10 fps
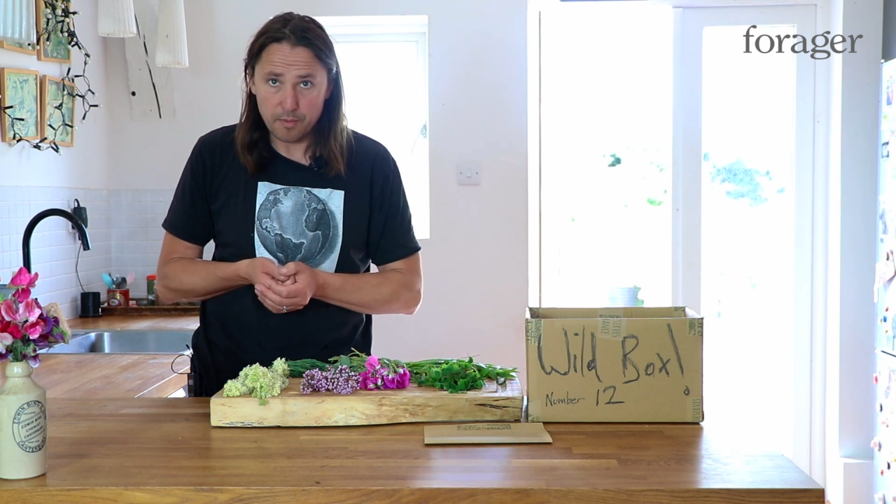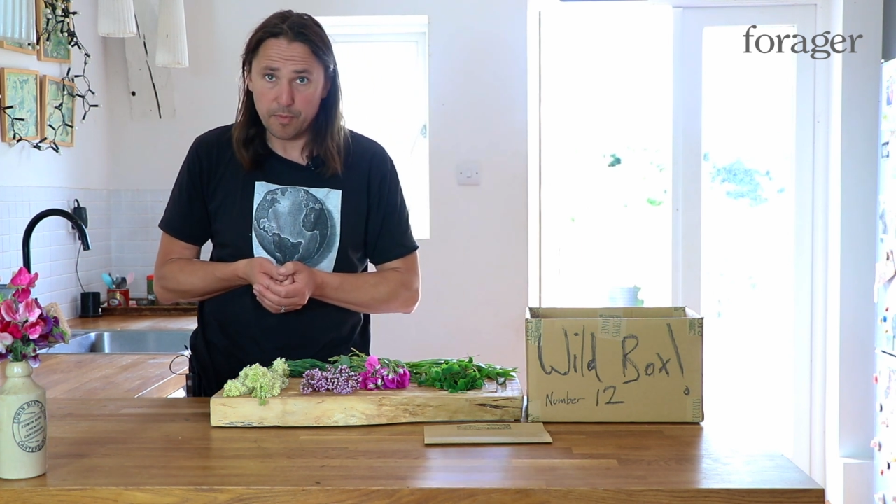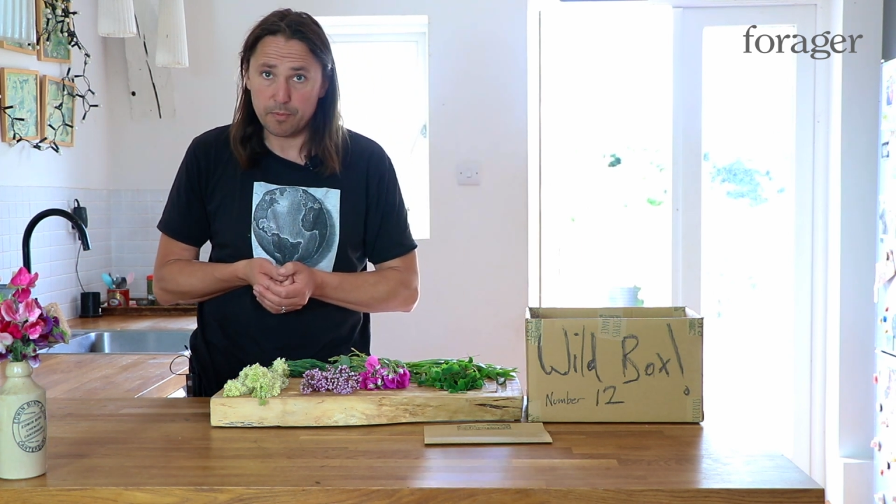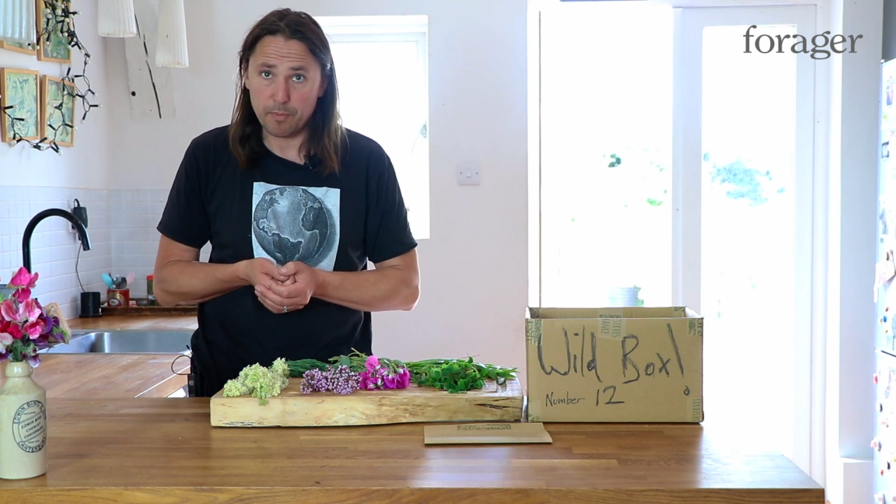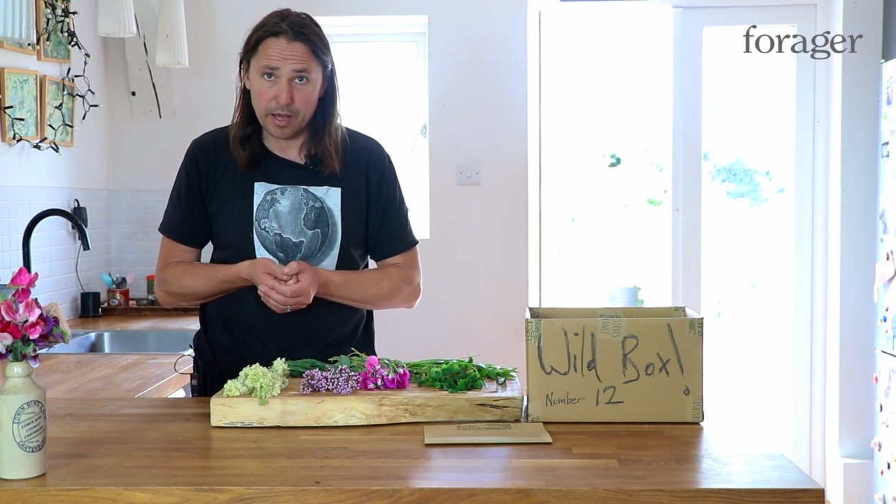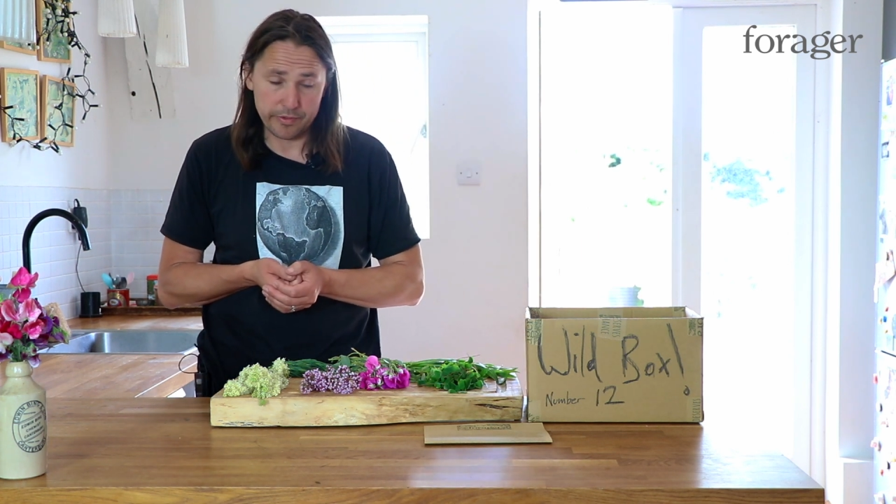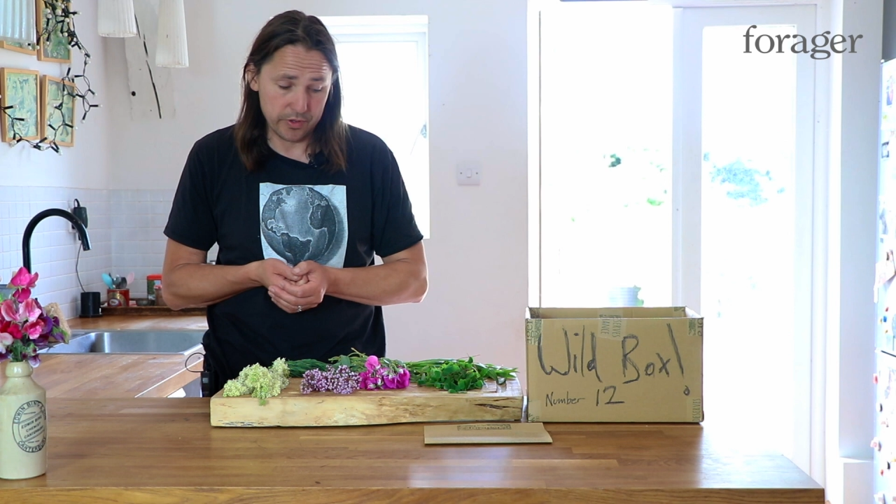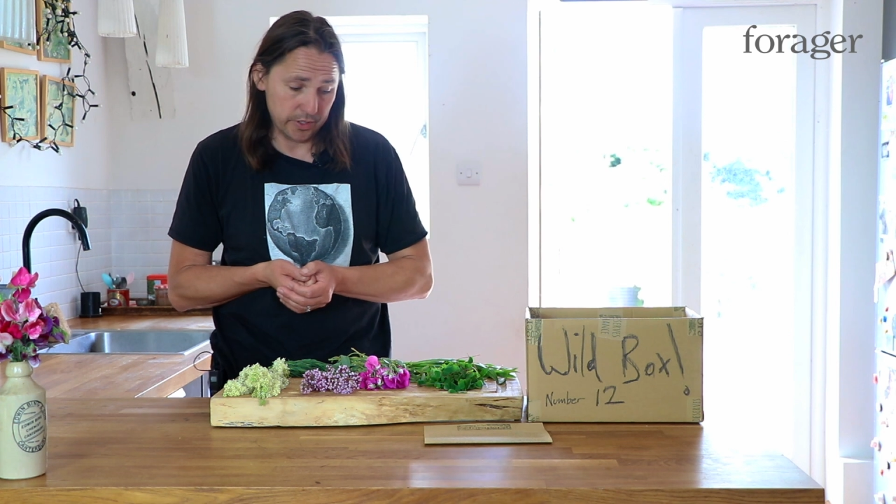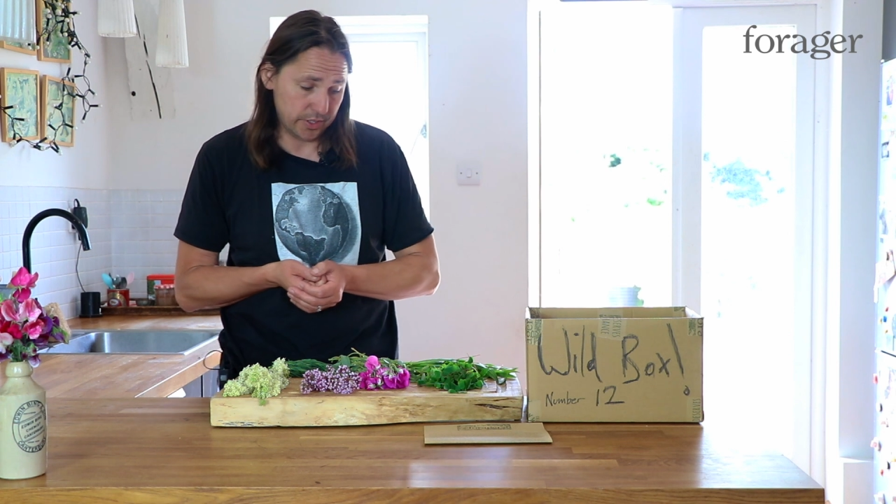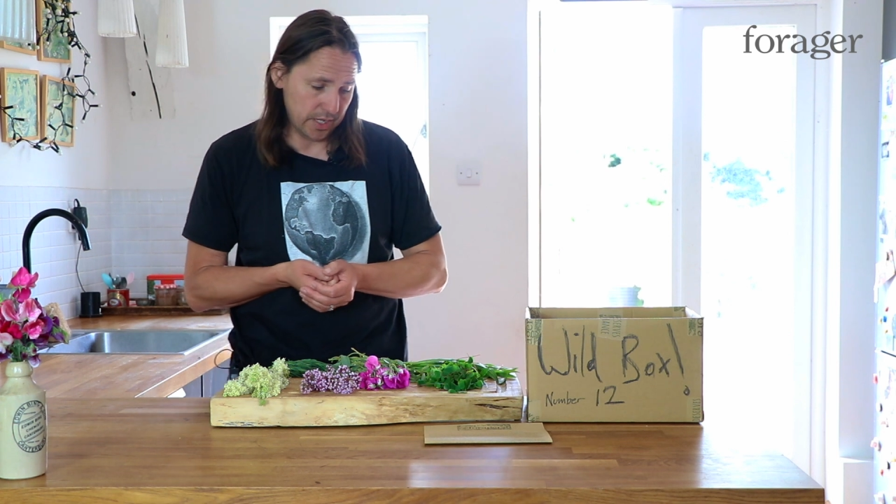maybe about
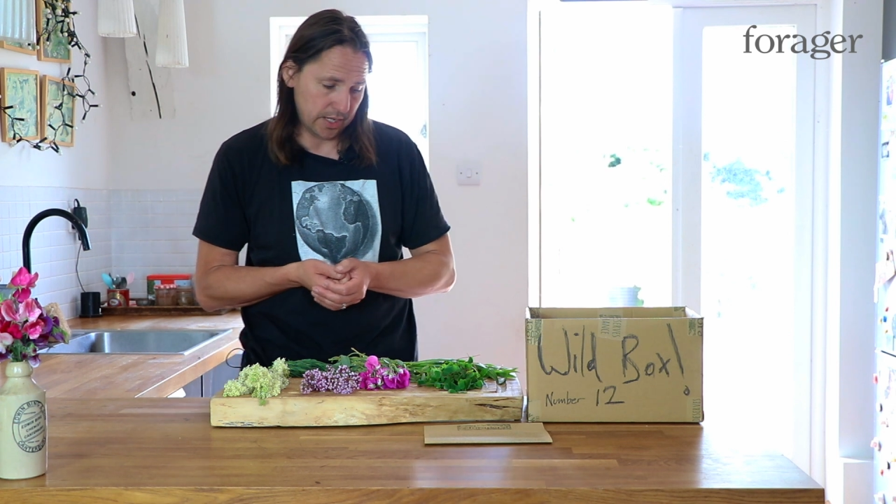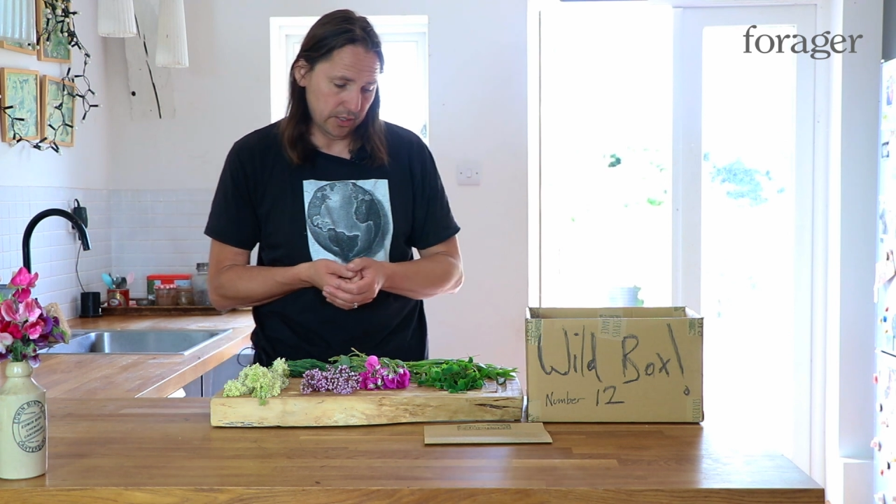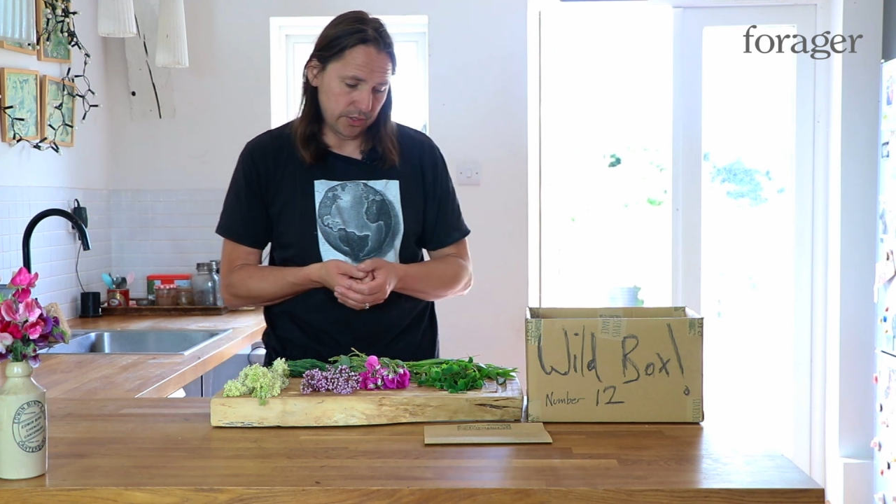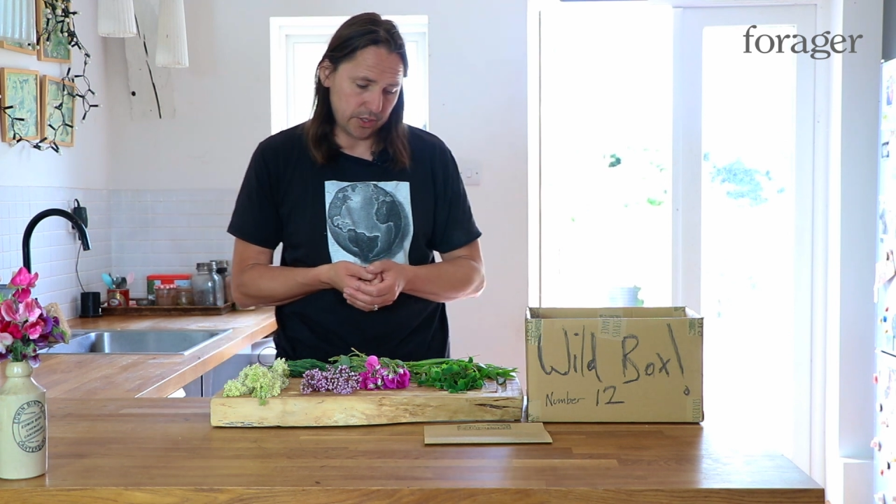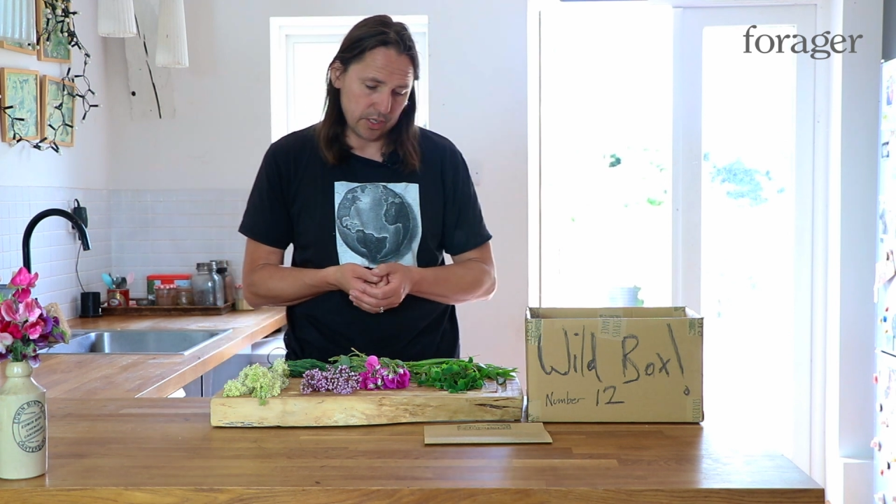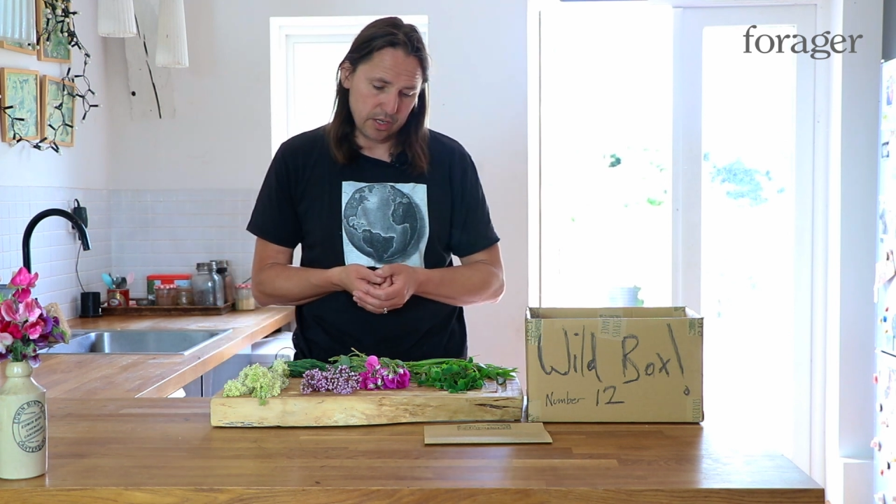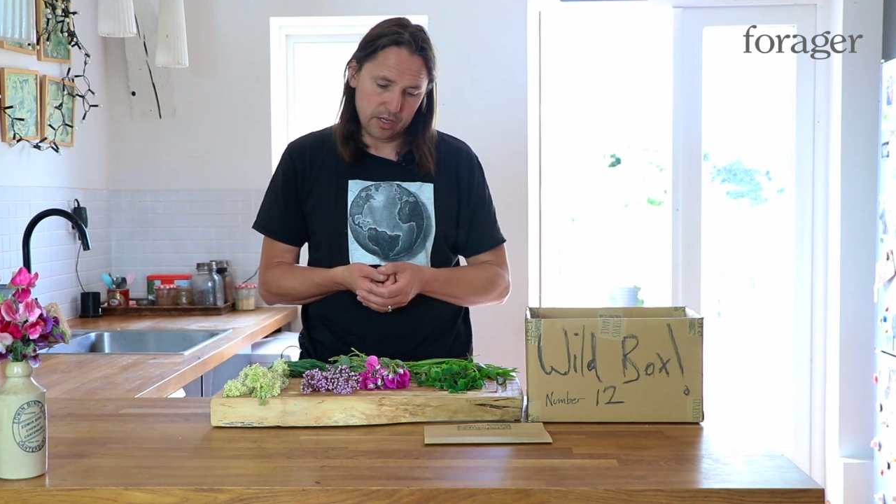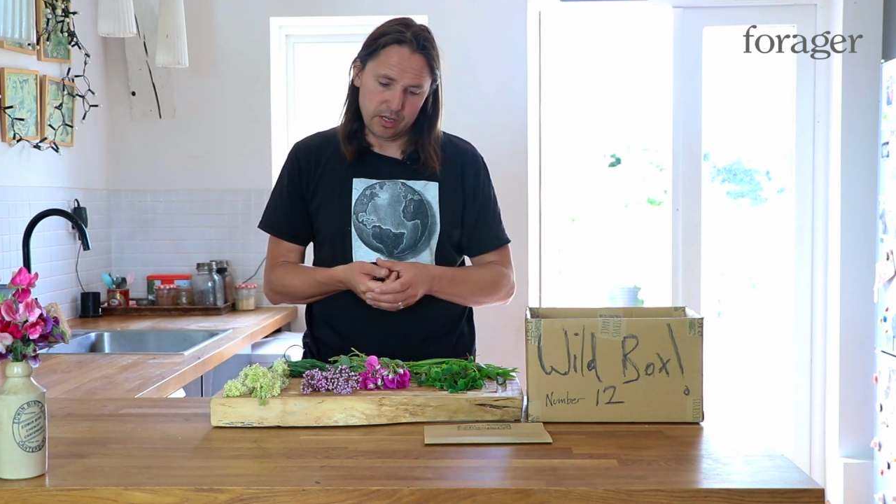30 seconds.